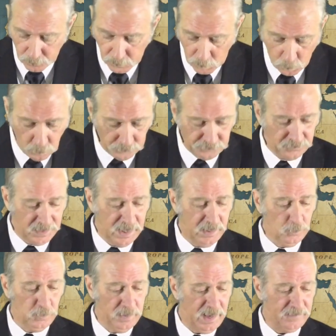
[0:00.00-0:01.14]
Once
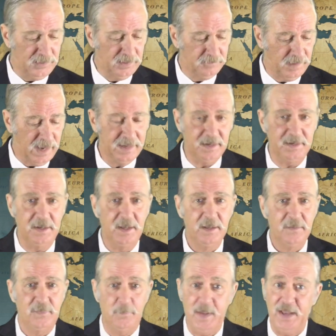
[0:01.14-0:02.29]
again, we have invited
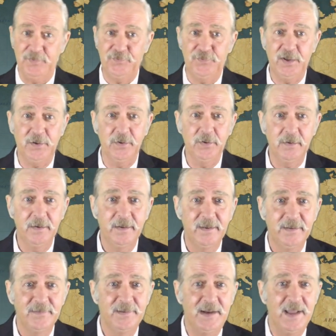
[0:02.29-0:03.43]
the masked singer
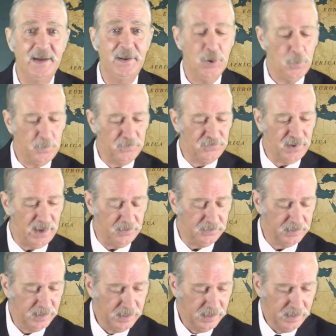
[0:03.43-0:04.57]
today to help us out,
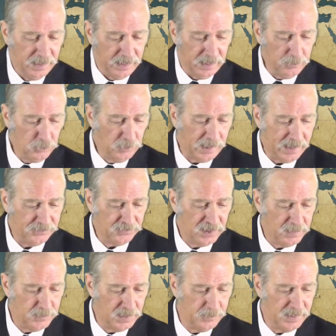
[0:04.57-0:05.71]
and I'm going to ask
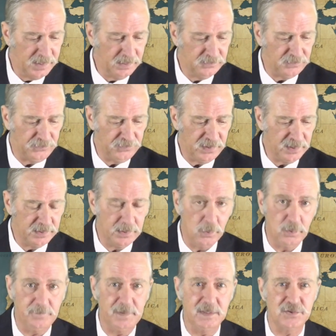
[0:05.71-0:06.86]
him in a minute to sing a note
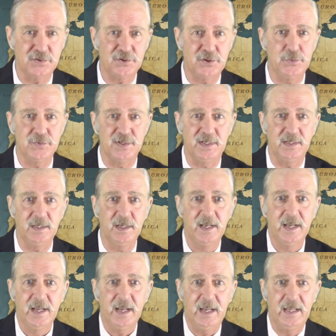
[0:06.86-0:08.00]
of his choosing,
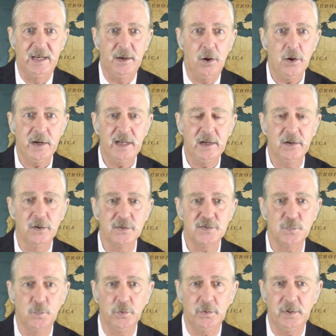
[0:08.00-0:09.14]
and in our ears
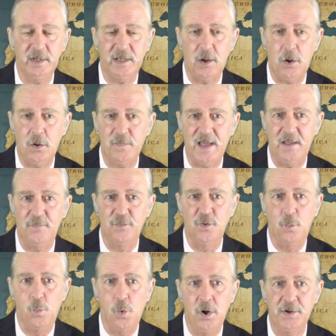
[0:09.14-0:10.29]
we're going to call that the
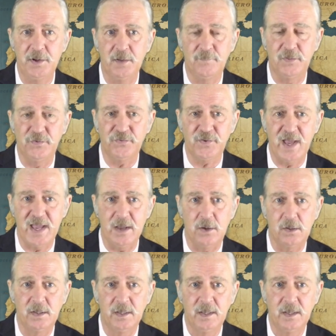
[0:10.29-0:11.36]
1 of the scale.